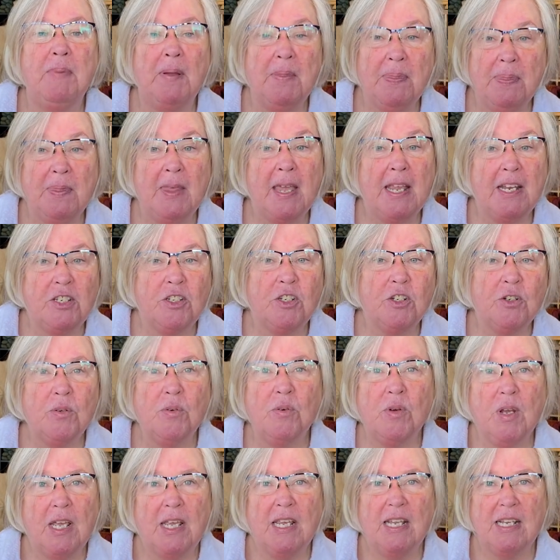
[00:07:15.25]
but they
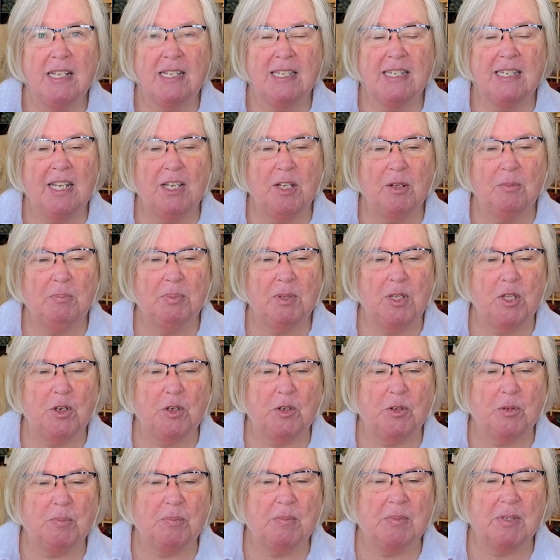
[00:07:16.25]
do still
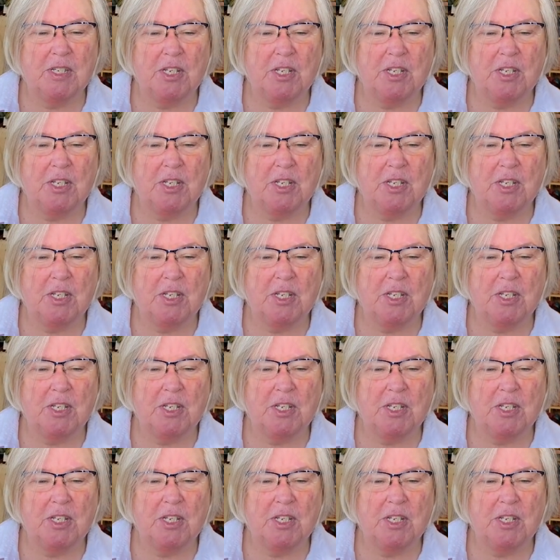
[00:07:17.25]
bloom.